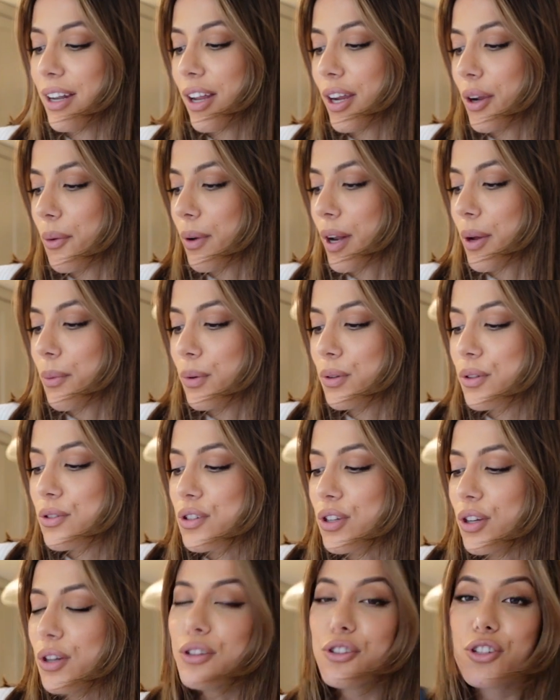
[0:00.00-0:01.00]
like when I want
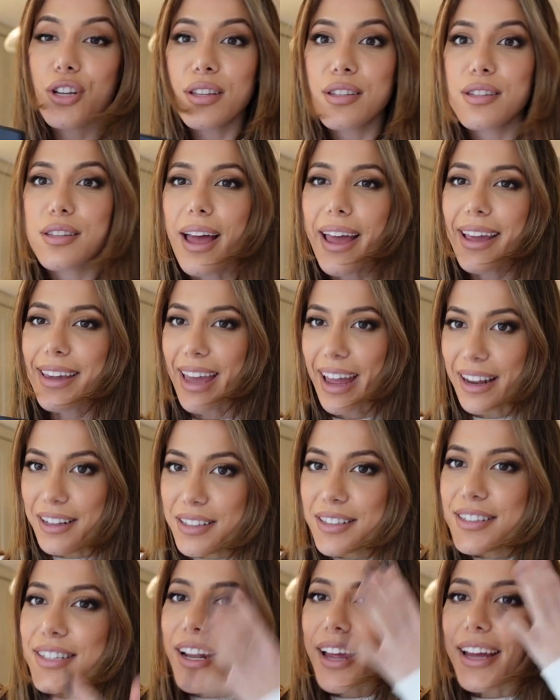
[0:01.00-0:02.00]
to, just
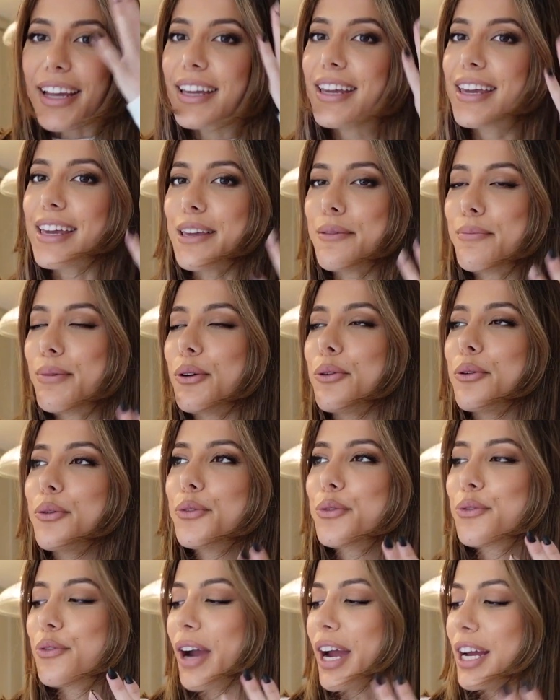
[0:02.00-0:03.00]
again to like keep it all
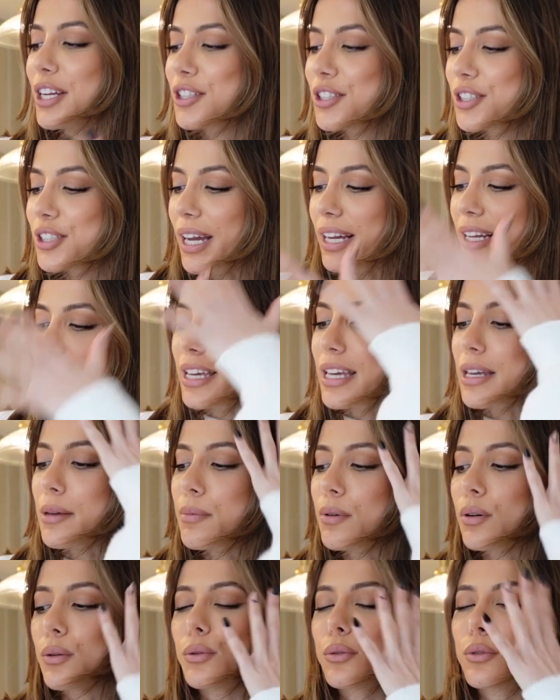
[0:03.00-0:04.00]
fresh and keep
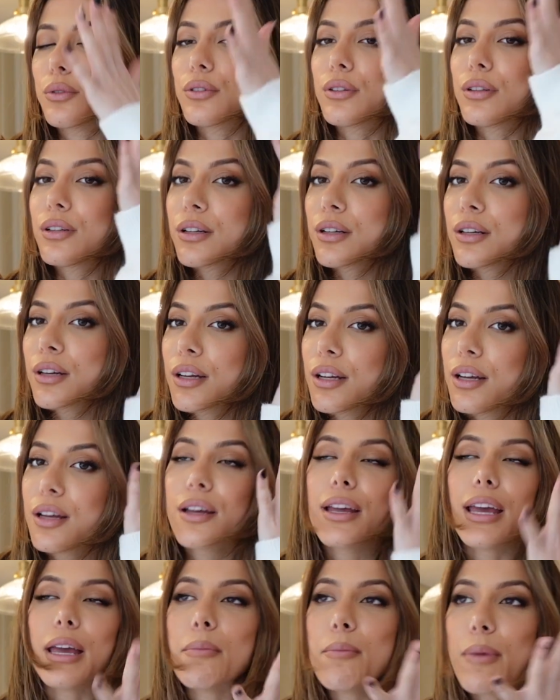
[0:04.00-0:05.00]
it all
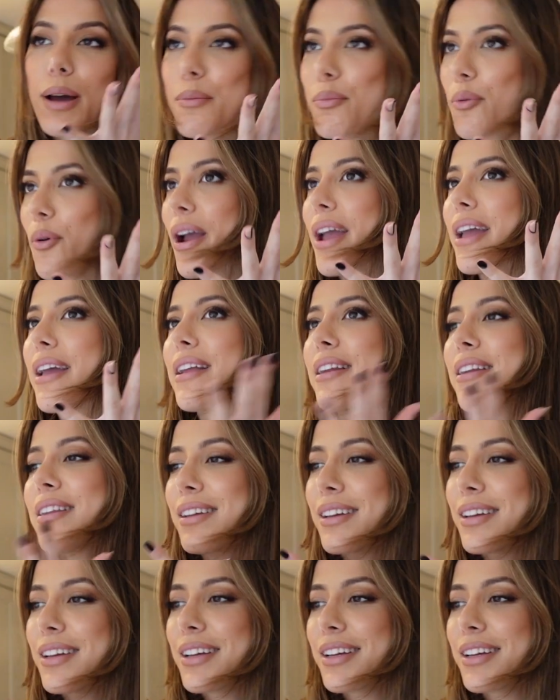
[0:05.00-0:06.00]
in my brain.